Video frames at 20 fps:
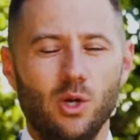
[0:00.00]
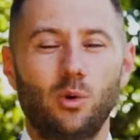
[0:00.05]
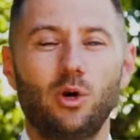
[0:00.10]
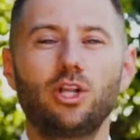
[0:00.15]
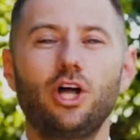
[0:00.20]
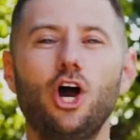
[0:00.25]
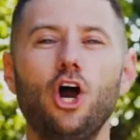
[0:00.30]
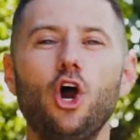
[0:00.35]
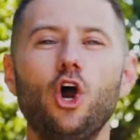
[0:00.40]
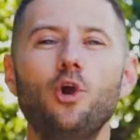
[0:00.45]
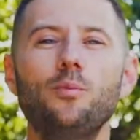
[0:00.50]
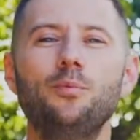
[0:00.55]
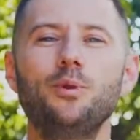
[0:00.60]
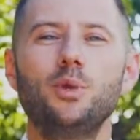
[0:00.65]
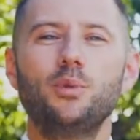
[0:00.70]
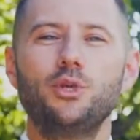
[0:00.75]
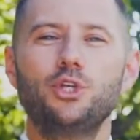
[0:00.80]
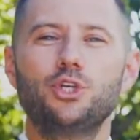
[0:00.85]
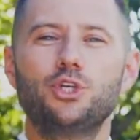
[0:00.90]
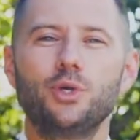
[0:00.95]
Well, I hope
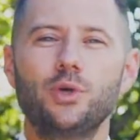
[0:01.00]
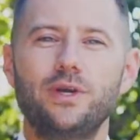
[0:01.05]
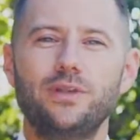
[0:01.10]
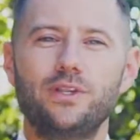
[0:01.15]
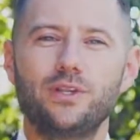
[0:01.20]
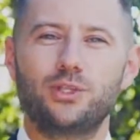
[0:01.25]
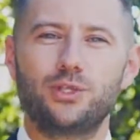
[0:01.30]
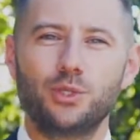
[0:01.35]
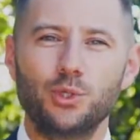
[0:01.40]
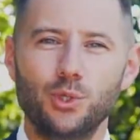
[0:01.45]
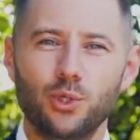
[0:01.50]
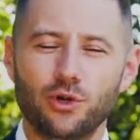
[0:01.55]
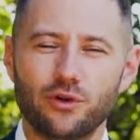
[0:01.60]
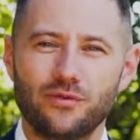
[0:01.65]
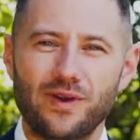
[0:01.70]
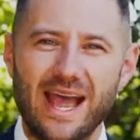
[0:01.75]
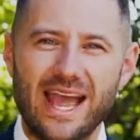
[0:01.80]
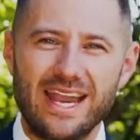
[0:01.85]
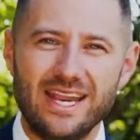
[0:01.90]
you enjoyed the tour of